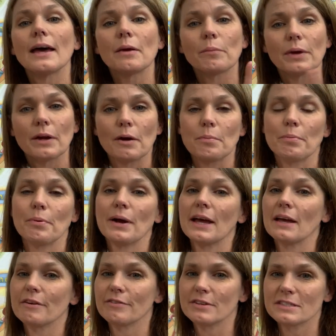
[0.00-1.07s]
and we are
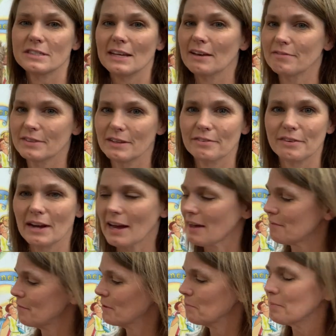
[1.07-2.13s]
praying for safety for
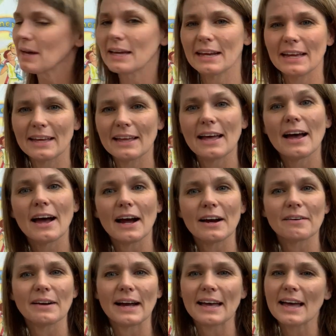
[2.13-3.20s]
everybody.
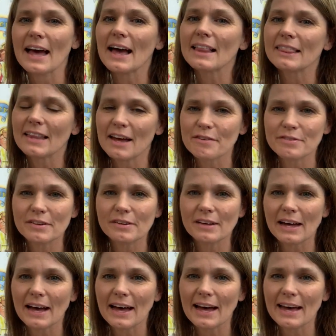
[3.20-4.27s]
All right, love you
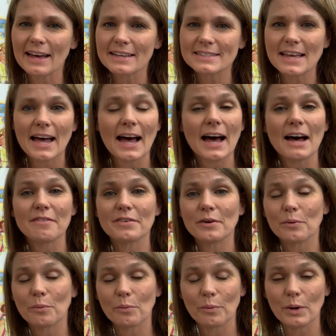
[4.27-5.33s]
guys. Have
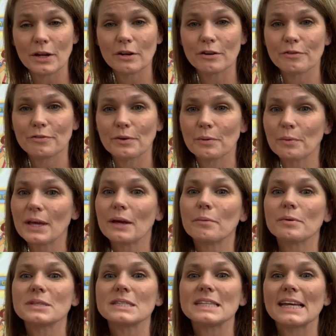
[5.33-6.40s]
a wonderful week.
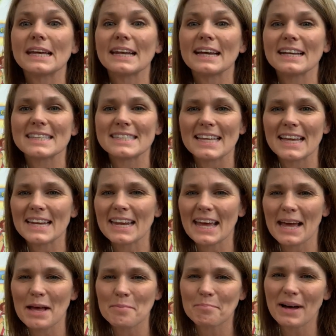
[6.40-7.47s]
We'll see you next
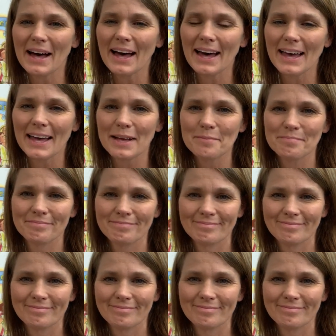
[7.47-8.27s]
Sunday. Bye.